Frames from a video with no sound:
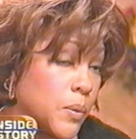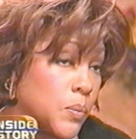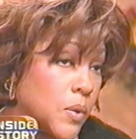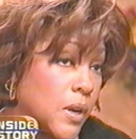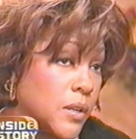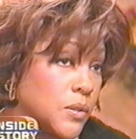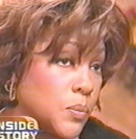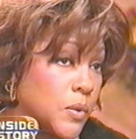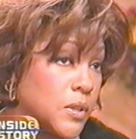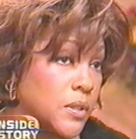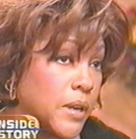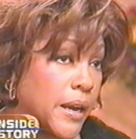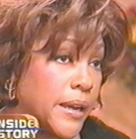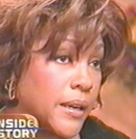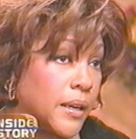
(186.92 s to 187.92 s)
it was when
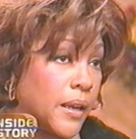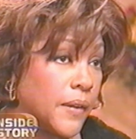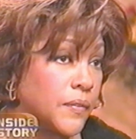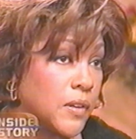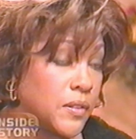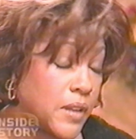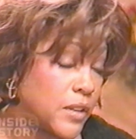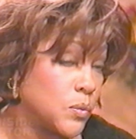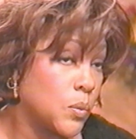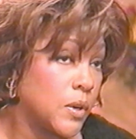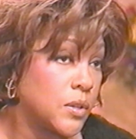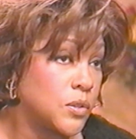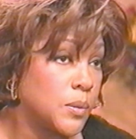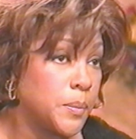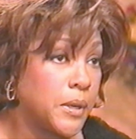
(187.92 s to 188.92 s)
Diane left, and that's what
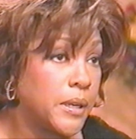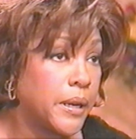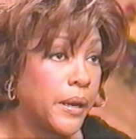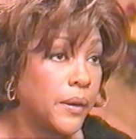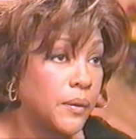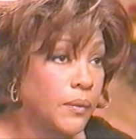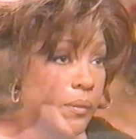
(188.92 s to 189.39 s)
it should be now.